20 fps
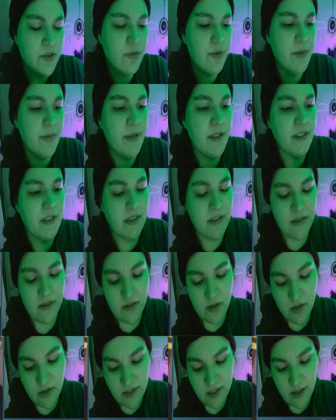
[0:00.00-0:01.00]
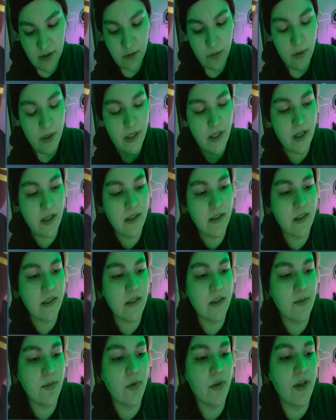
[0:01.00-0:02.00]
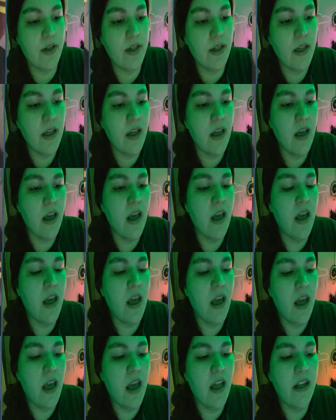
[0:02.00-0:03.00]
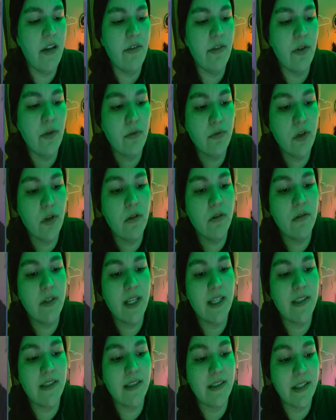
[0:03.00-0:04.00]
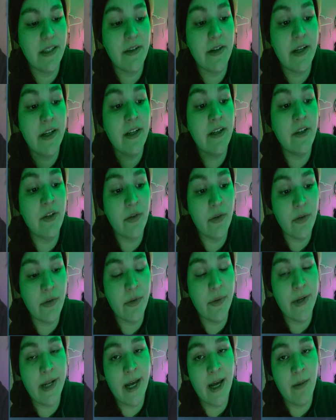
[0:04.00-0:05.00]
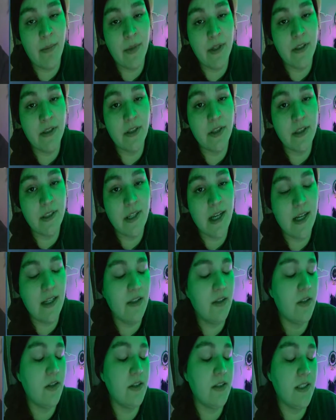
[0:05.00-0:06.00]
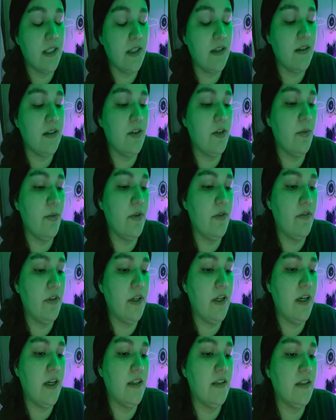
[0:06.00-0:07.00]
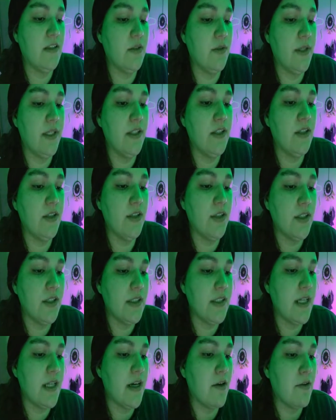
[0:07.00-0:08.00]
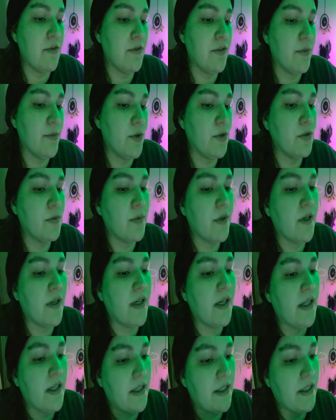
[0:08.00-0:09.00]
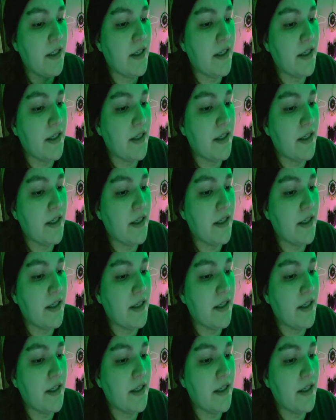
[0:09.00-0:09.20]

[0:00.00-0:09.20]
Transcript: 3 pieces. It looks like 3 cuts at this point. And if you don't like stare at it and you don't know what happened, it just kind of looks like a little bit of a cut. So it's good now for the most part, and I can